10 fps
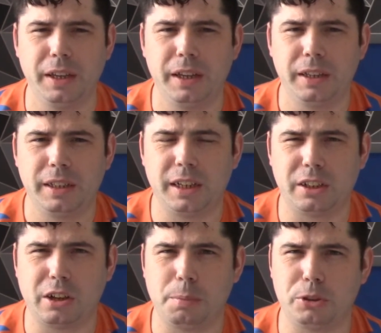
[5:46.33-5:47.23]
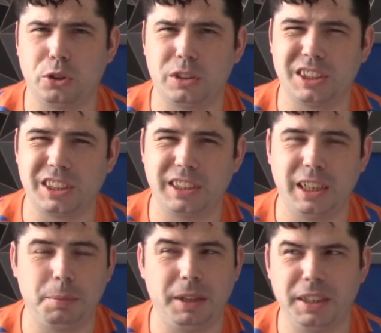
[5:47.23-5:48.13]
Had a couple of shots as I said,
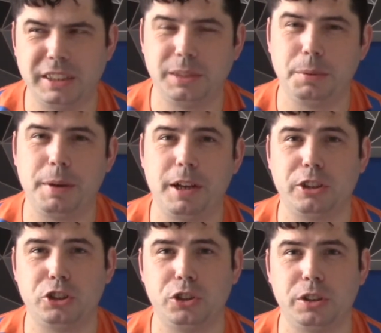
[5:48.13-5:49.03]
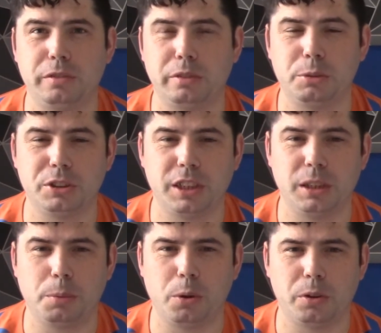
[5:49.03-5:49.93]
but he needs to be better at shooting from outside the
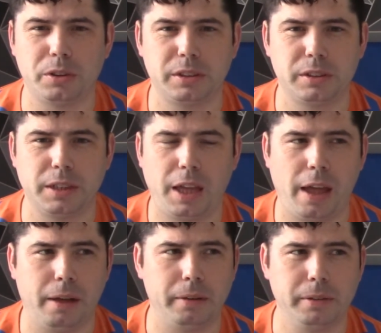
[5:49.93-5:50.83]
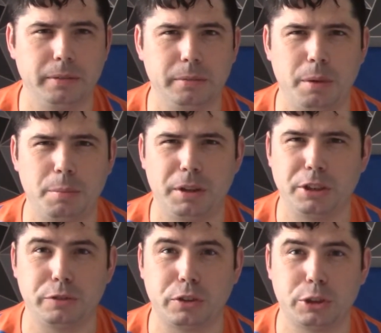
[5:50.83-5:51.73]
box. Remember in his
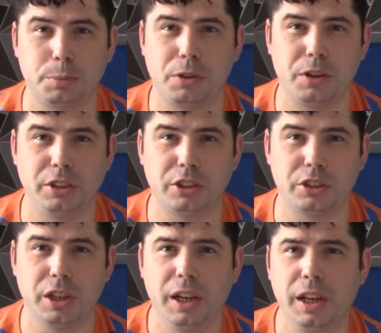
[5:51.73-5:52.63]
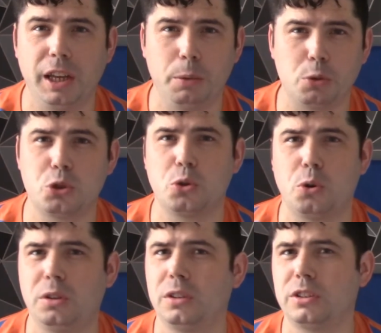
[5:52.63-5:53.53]
first spell at Rangers he was
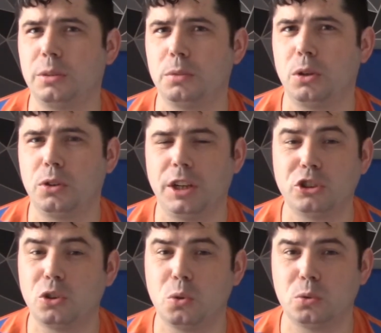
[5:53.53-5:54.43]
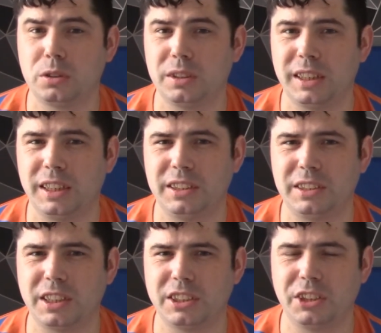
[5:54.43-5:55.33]
scoring some long range goals and he
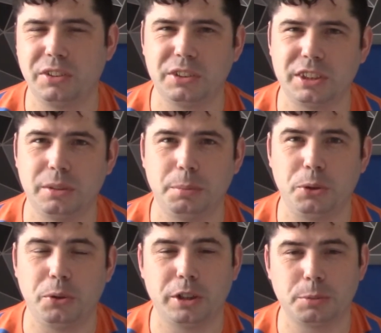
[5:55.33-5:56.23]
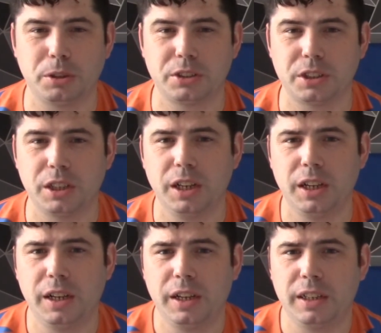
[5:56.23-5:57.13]
doesn't really seem to be doing it as much
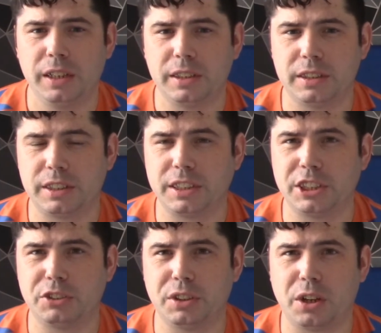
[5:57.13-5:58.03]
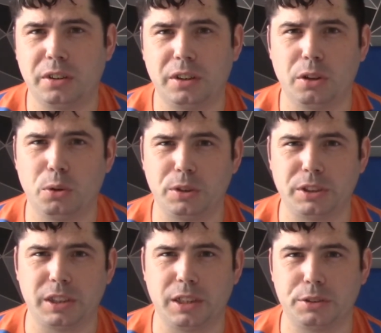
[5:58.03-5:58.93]
since his return, although
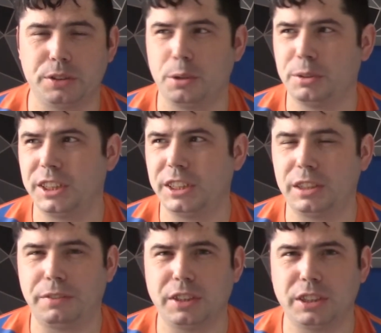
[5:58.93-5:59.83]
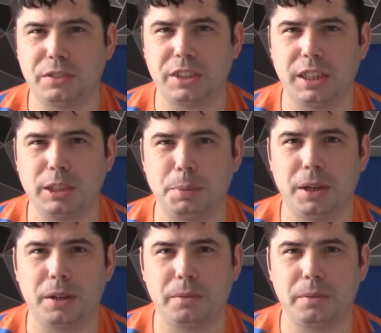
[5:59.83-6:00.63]
I would say his defensive side is better.